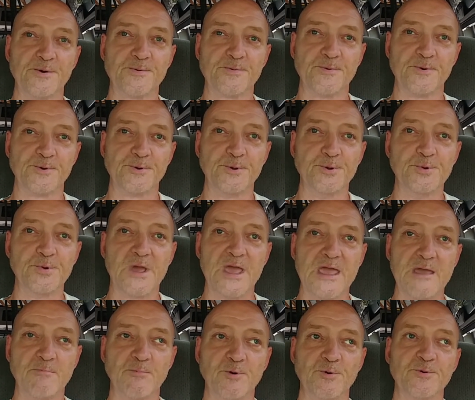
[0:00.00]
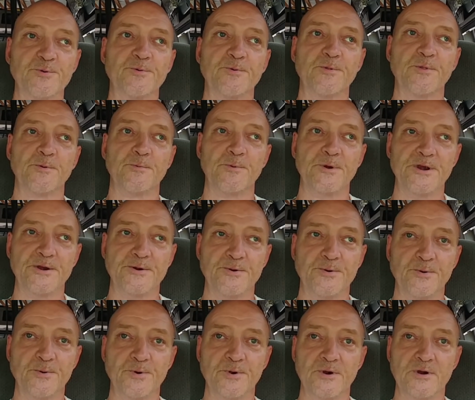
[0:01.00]
for 2 cables for the rear
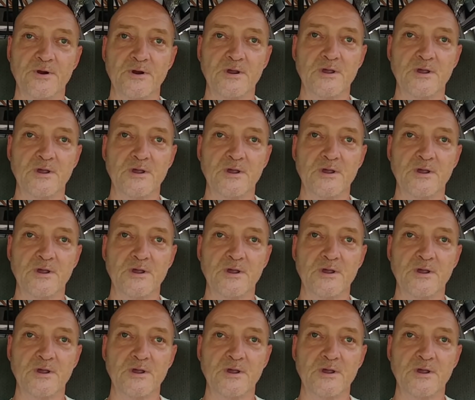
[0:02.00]
door.